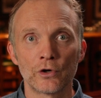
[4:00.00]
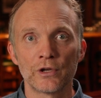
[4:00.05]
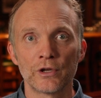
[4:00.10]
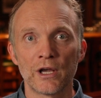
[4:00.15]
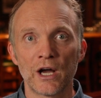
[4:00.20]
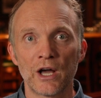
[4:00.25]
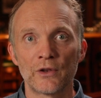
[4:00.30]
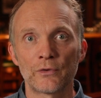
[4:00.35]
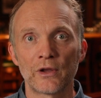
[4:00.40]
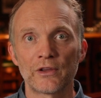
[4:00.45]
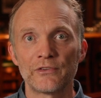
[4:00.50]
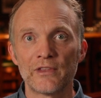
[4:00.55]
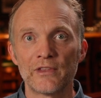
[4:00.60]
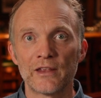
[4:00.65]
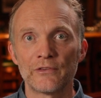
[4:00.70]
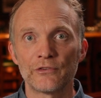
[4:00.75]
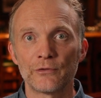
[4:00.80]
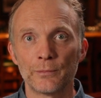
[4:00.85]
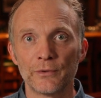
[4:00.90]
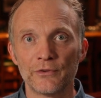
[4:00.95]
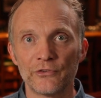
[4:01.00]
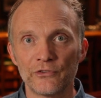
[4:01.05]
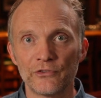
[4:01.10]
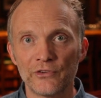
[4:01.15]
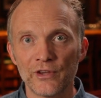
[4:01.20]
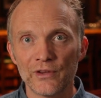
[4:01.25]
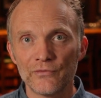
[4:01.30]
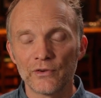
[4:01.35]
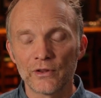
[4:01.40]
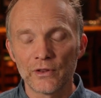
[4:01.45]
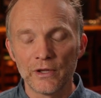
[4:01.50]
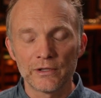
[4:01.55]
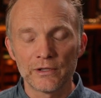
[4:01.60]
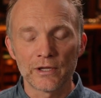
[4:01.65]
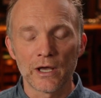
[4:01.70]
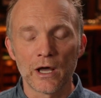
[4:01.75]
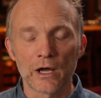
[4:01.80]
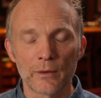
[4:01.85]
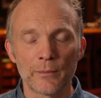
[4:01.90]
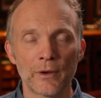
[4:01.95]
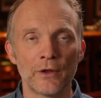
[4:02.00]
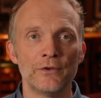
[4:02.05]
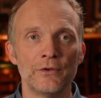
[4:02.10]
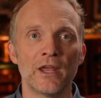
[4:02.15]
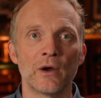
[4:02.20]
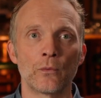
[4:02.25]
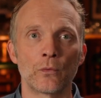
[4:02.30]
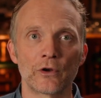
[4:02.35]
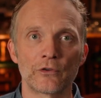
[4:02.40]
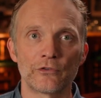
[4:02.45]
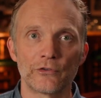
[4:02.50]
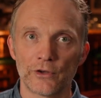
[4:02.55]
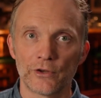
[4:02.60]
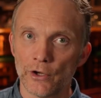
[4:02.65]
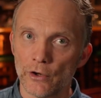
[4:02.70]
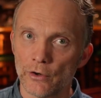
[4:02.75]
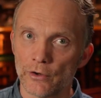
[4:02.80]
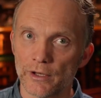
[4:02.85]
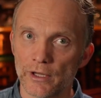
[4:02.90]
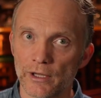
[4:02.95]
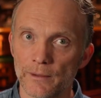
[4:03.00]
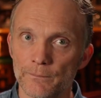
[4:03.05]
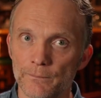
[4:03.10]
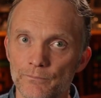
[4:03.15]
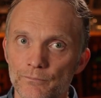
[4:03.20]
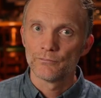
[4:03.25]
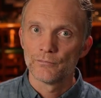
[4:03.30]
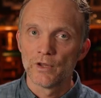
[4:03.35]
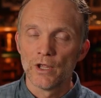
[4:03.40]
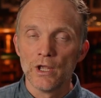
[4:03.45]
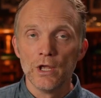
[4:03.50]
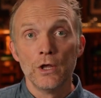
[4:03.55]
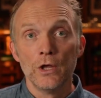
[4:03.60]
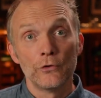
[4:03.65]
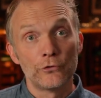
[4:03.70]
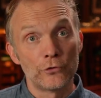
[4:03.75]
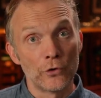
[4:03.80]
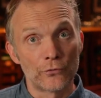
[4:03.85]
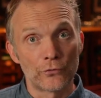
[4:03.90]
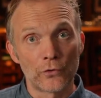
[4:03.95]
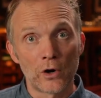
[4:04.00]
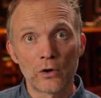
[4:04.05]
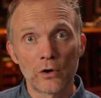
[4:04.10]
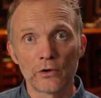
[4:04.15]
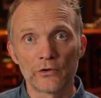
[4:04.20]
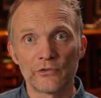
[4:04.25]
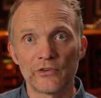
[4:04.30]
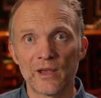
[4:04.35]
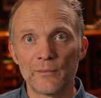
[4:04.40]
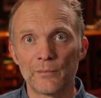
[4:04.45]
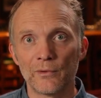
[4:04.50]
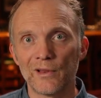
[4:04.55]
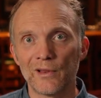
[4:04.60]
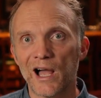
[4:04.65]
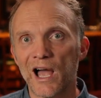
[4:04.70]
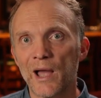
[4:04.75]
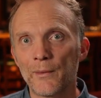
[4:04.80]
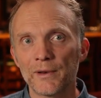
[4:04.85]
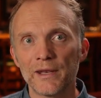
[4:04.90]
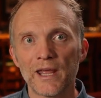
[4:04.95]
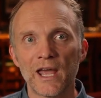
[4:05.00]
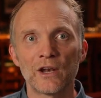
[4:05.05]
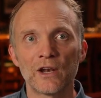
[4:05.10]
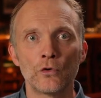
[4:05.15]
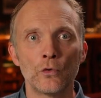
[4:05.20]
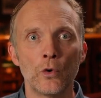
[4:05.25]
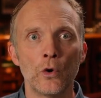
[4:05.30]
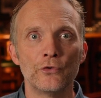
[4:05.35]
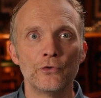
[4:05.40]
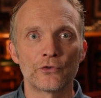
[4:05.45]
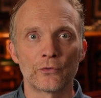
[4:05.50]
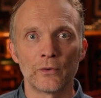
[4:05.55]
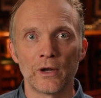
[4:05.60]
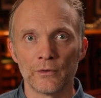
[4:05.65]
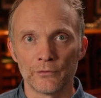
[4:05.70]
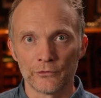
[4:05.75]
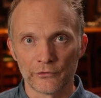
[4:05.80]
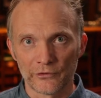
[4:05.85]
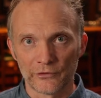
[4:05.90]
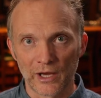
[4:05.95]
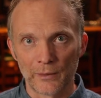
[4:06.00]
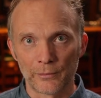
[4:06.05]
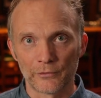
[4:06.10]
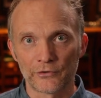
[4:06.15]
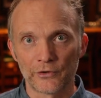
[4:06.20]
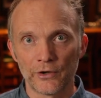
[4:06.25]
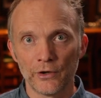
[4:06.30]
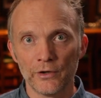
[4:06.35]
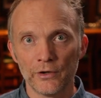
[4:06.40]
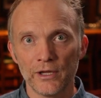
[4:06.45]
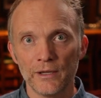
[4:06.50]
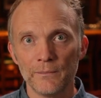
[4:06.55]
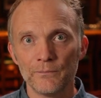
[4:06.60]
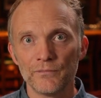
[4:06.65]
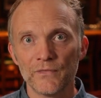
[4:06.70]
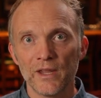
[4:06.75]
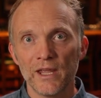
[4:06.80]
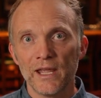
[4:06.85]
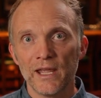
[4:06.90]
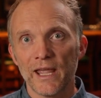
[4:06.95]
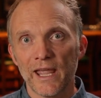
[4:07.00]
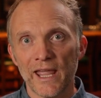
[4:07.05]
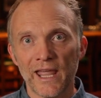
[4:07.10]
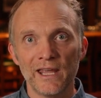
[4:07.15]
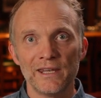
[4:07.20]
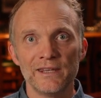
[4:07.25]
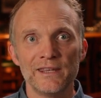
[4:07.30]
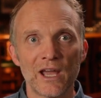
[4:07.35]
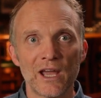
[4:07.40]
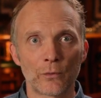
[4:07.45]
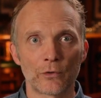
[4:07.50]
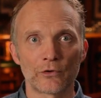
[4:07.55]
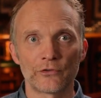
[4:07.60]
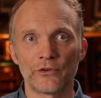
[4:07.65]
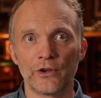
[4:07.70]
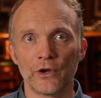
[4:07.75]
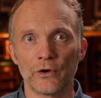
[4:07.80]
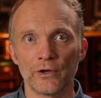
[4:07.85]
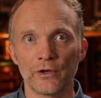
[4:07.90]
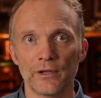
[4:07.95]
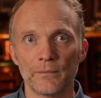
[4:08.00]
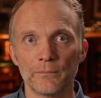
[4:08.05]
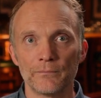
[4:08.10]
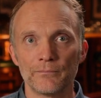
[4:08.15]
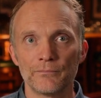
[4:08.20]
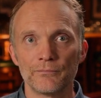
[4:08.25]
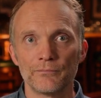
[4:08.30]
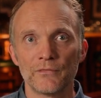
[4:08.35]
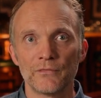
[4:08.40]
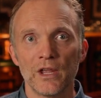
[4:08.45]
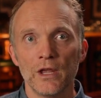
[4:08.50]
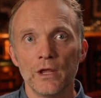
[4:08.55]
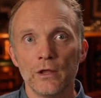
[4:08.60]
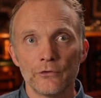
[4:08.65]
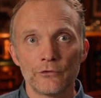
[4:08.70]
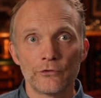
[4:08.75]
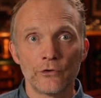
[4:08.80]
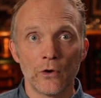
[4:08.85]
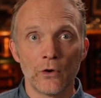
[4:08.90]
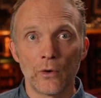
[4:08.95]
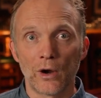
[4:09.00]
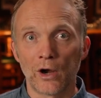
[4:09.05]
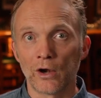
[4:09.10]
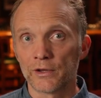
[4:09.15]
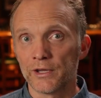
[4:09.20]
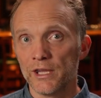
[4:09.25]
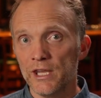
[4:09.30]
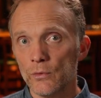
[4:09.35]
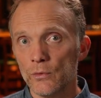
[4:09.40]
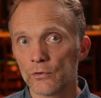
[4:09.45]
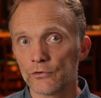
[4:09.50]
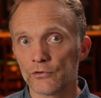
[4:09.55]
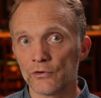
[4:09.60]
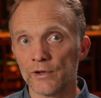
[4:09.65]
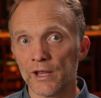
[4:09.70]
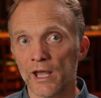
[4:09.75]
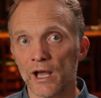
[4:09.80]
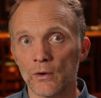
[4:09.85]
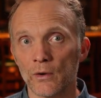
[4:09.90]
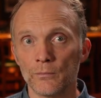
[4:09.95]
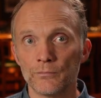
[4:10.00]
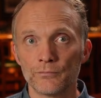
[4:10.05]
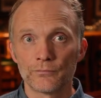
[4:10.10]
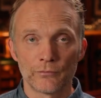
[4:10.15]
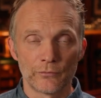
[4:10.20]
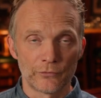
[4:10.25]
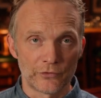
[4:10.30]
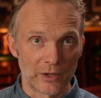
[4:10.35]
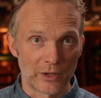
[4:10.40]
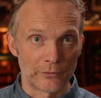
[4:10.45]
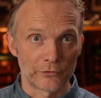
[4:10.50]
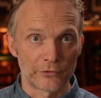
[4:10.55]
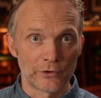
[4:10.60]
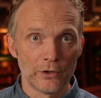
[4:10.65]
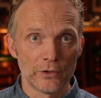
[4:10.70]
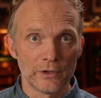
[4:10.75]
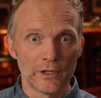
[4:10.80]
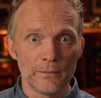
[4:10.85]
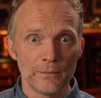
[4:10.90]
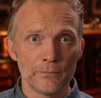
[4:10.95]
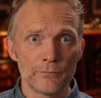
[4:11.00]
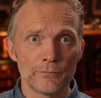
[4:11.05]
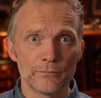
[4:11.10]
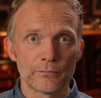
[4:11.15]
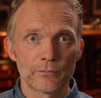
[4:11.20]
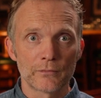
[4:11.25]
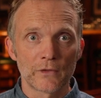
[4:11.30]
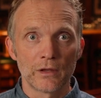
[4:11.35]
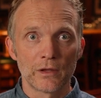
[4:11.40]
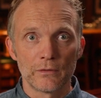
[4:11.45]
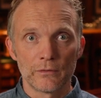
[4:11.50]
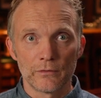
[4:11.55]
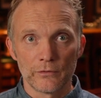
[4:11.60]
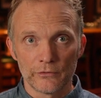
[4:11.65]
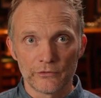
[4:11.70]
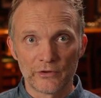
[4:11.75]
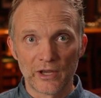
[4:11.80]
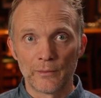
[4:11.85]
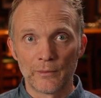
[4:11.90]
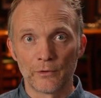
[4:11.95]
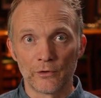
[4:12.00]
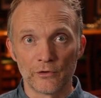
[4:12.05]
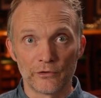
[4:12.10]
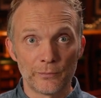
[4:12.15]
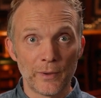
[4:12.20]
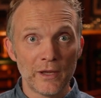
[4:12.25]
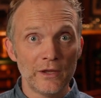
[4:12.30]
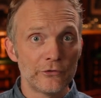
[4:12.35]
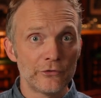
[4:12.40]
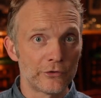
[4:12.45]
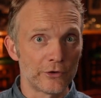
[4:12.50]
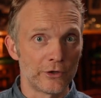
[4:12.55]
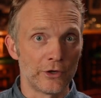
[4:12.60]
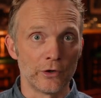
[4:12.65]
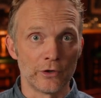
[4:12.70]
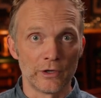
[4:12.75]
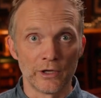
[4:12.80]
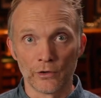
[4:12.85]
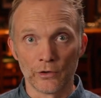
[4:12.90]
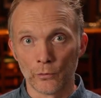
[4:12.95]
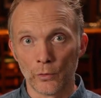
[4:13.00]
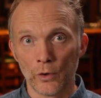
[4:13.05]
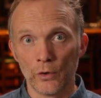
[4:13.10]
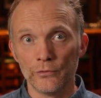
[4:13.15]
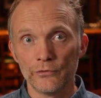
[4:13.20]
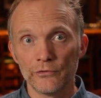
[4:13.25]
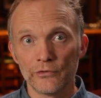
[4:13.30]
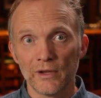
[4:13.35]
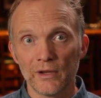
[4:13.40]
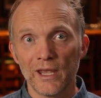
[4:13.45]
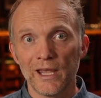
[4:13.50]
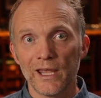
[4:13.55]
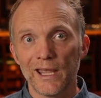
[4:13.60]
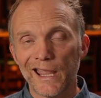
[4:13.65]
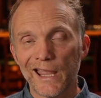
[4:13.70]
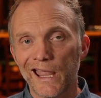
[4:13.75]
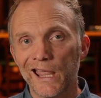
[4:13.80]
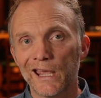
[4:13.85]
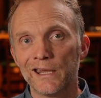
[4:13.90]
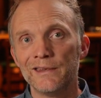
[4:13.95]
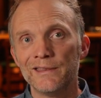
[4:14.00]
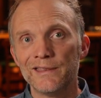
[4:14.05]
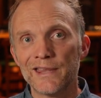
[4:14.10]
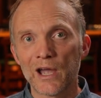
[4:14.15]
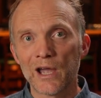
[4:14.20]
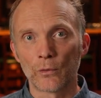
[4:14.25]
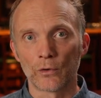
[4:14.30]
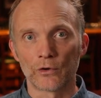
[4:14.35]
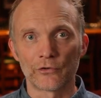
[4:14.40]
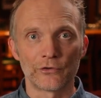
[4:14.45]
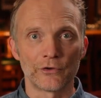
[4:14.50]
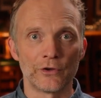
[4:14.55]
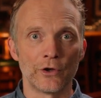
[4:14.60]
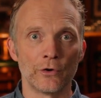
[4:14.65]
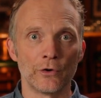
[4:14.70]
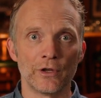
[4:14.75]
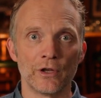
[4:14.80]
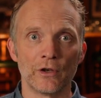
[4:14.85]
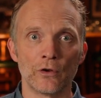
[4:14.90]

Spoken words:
contracts that specifically talk about network security. So for our example, I'm going to add quotes around cybersecurity and network security. So our keywords are now cybersecurity, cyberspace security in quotes, and network security in